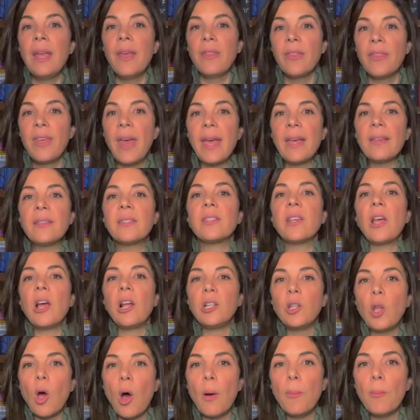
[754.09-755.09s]
There's
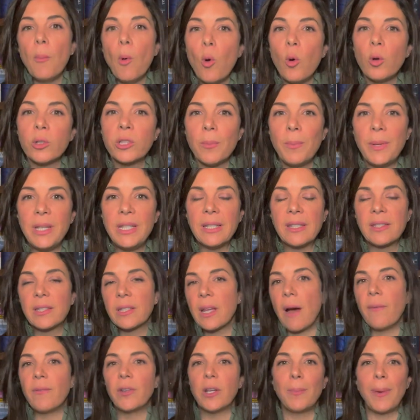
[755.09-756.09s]
a lot more to be
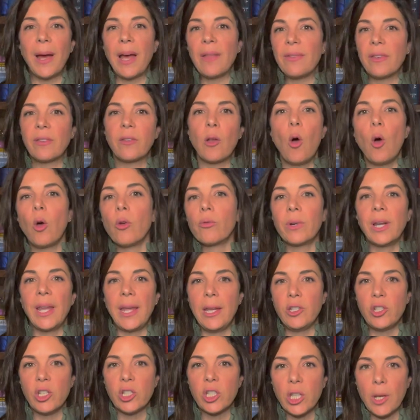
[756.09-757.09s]
discovered about this whole
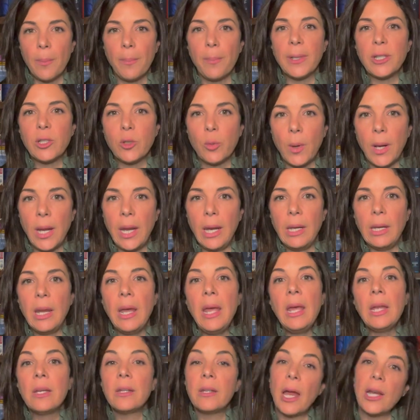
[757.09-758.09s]
relationship
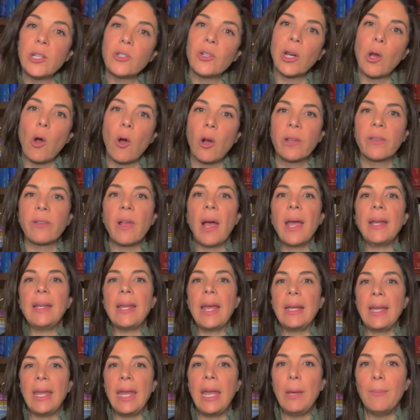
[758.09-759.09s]
between nitric oxide
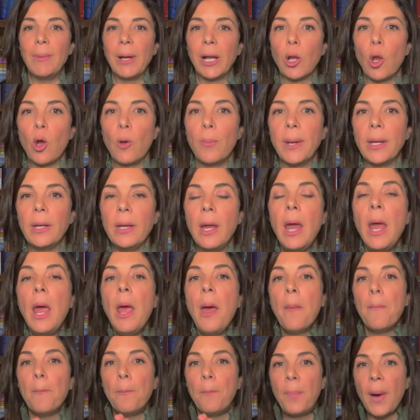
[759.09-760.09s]
and hemoglobin,
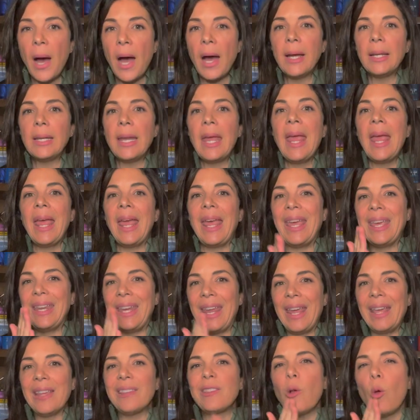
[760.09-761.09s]
but
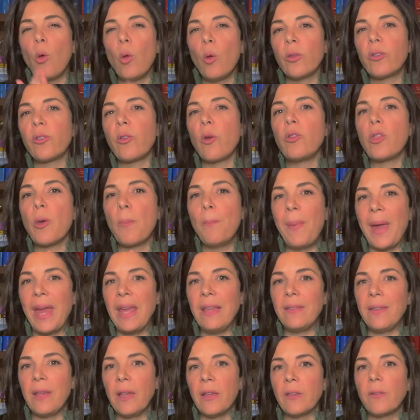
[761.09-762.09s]
it is also the
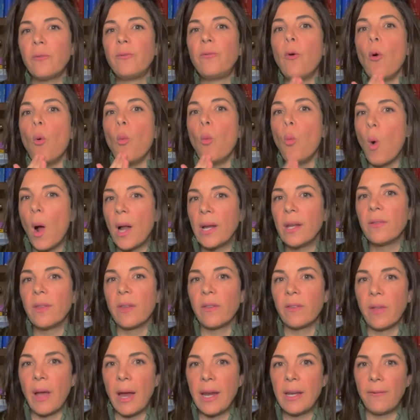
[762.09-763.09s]
basis for one of the
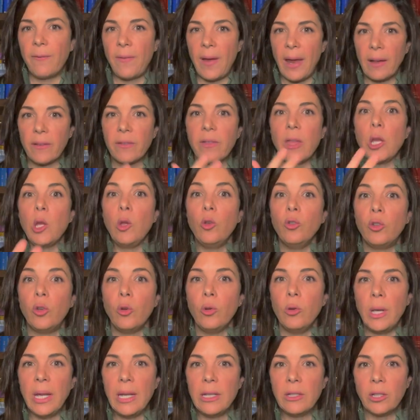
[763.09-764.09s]
side effects that you
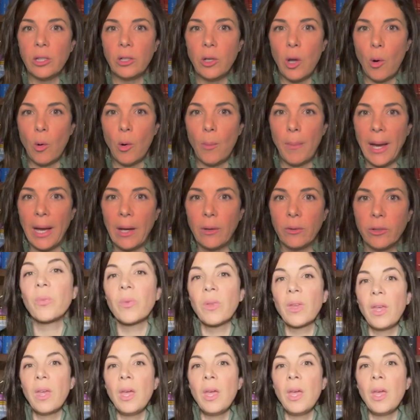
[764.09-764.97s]
do need to know about.